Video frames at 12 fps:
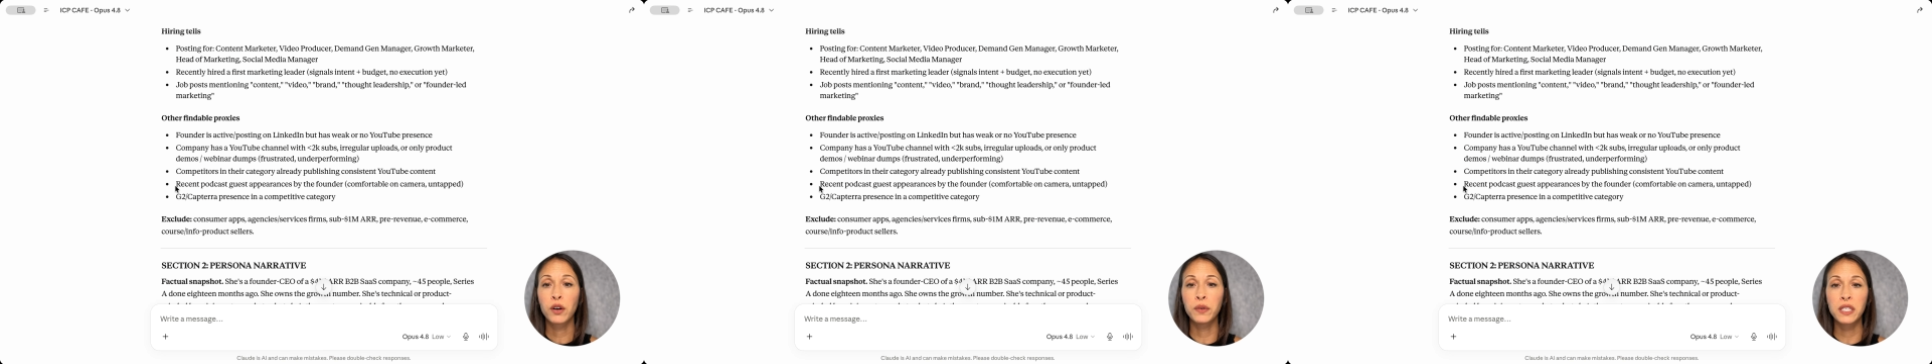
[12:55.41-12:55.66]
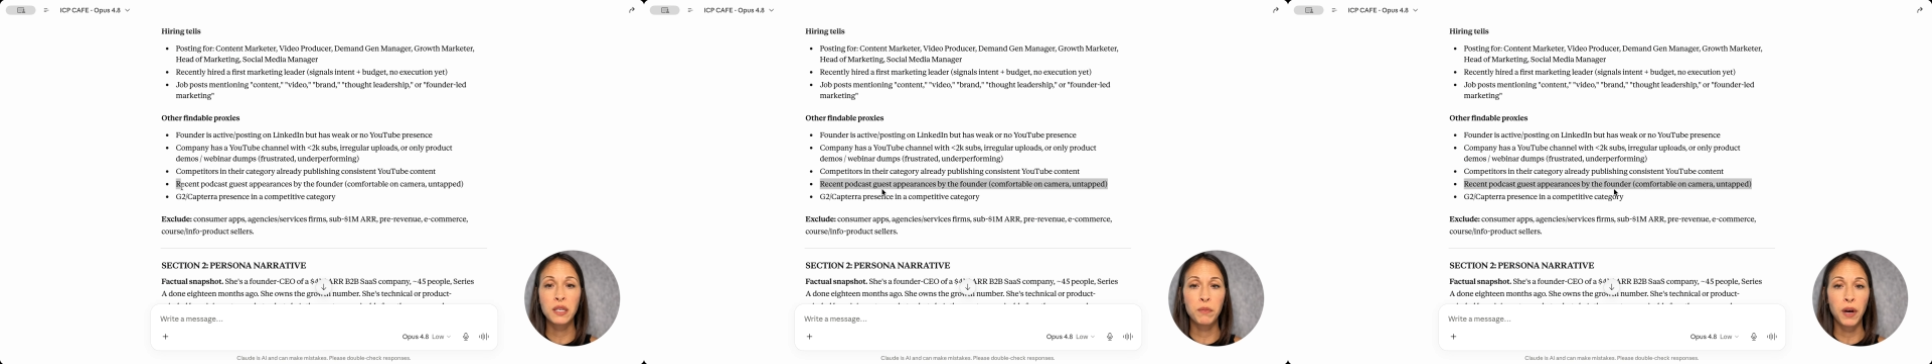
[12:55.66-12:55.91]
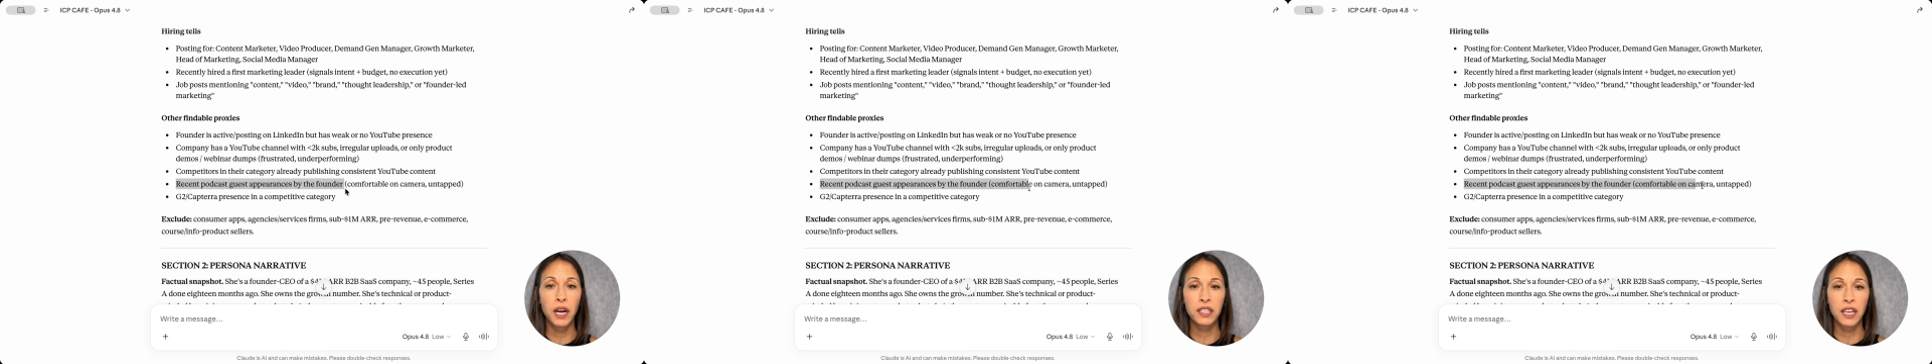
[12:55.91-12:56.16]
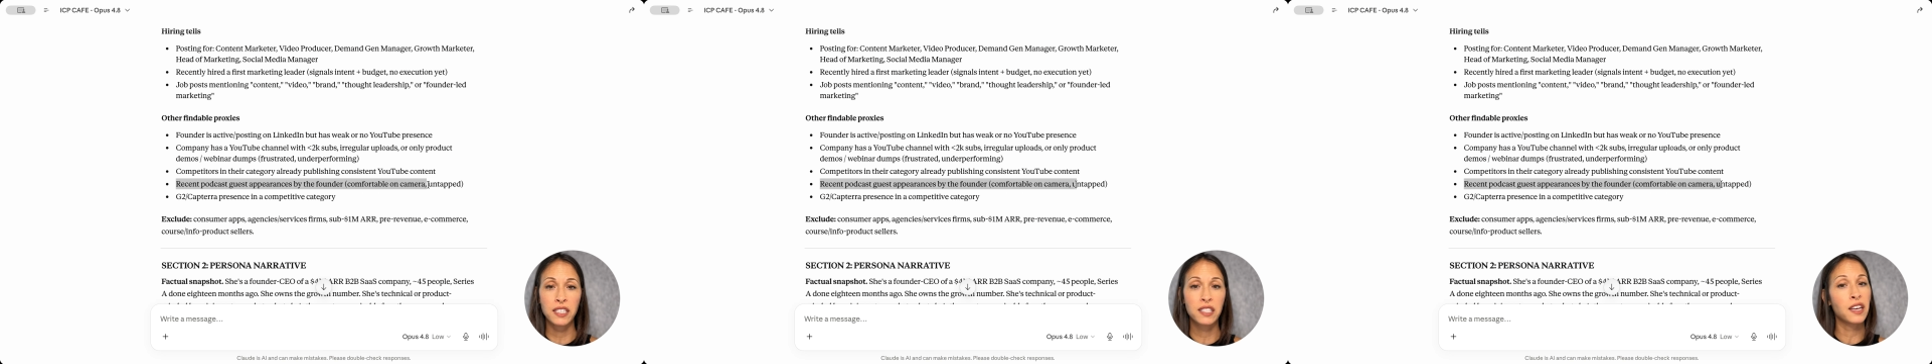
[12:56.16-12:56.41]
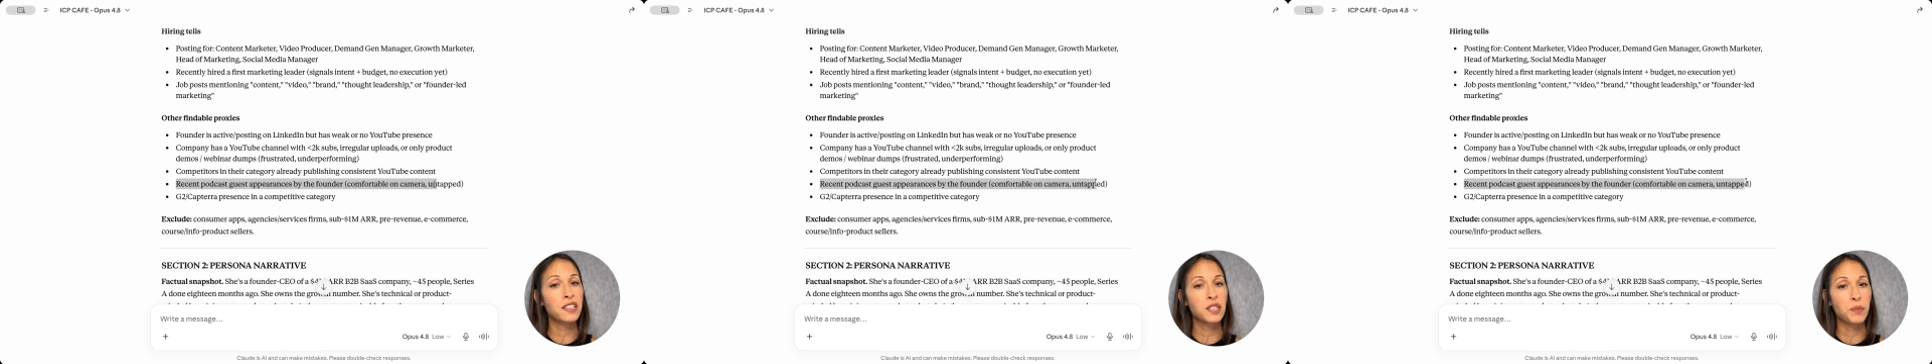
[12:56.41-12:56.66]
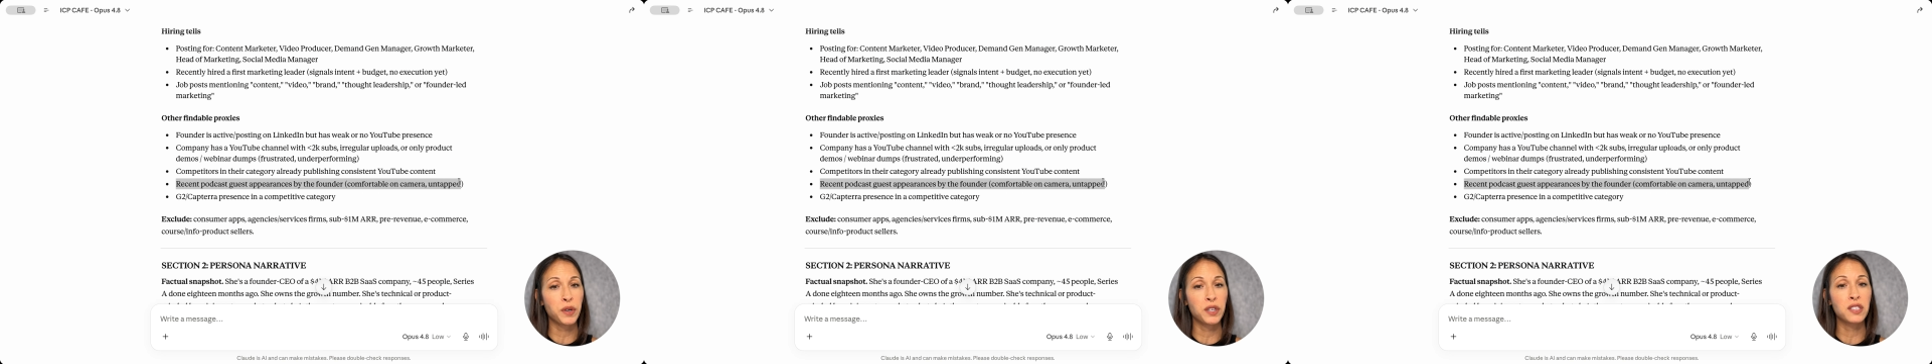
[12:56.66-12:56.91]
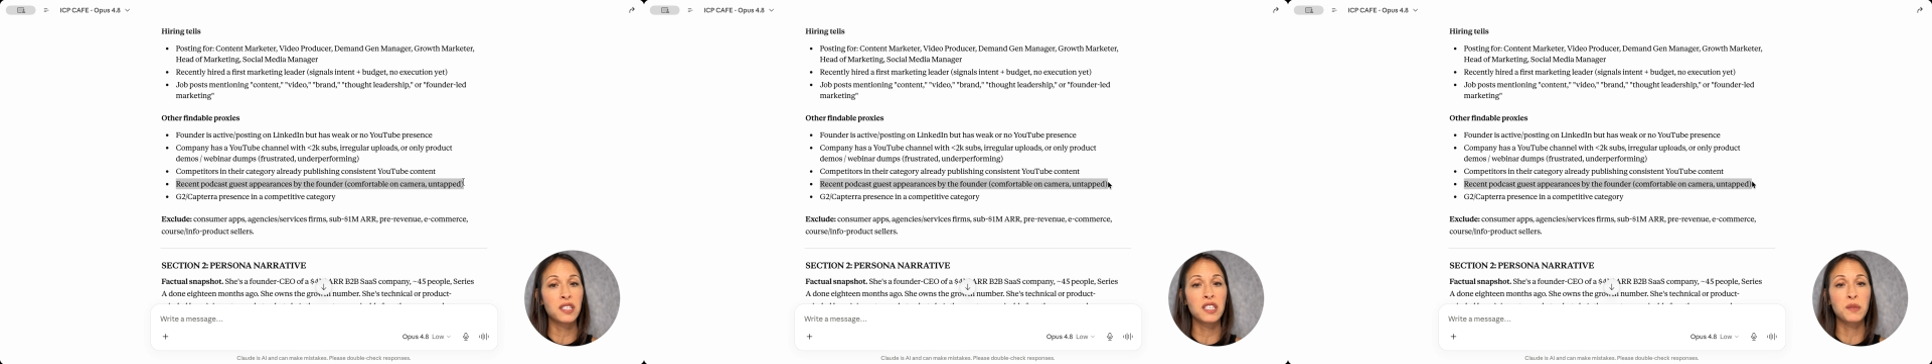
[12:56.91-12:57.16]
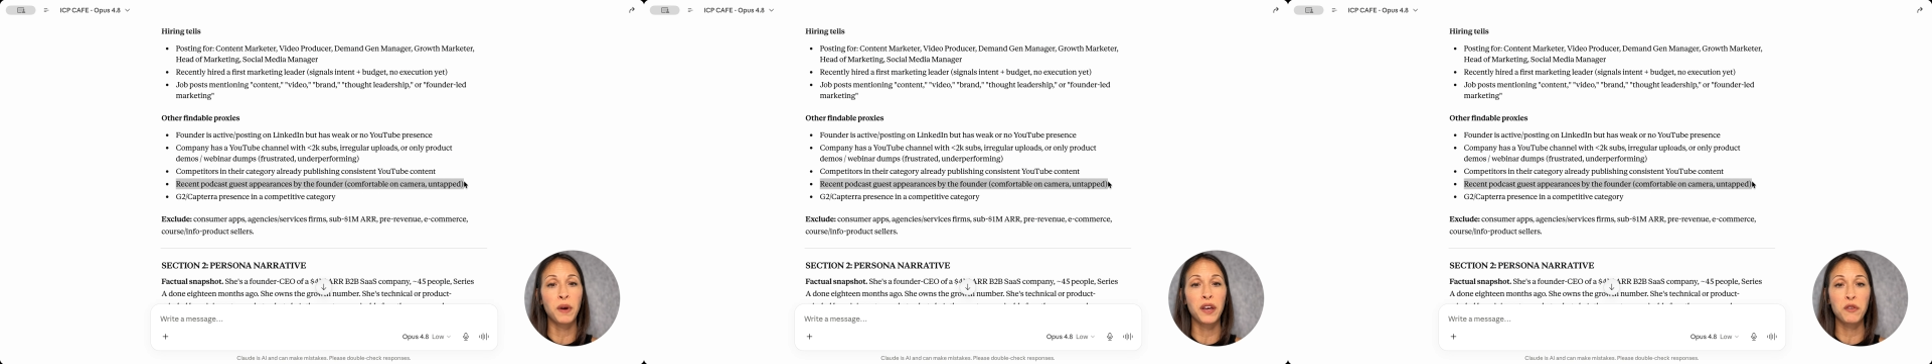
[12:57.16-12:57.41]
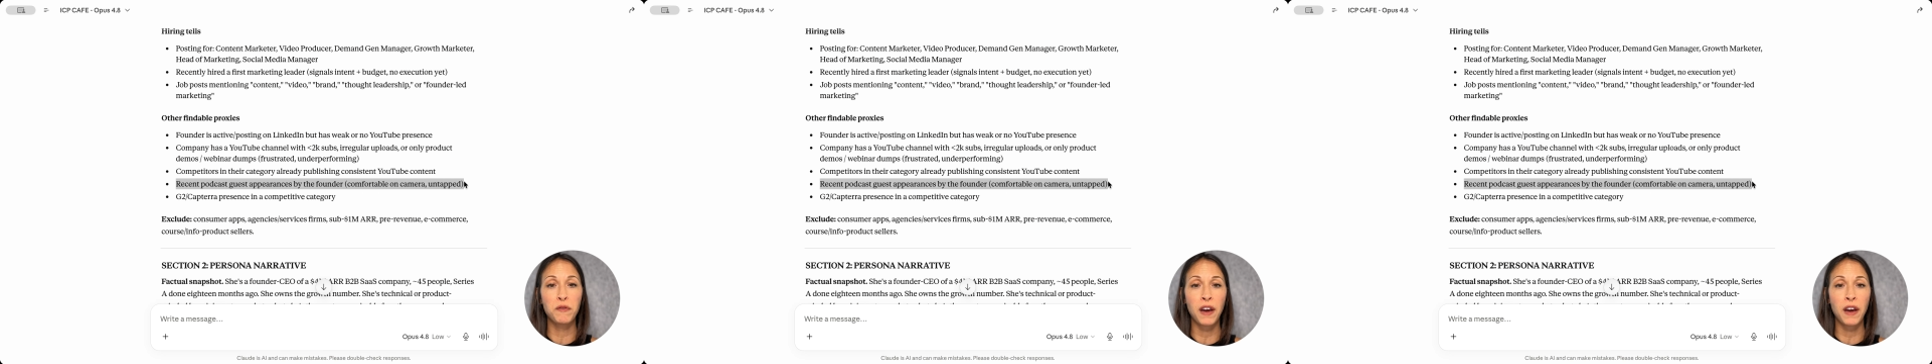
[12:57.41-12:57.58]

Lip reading: Recent podcast guest appearances by the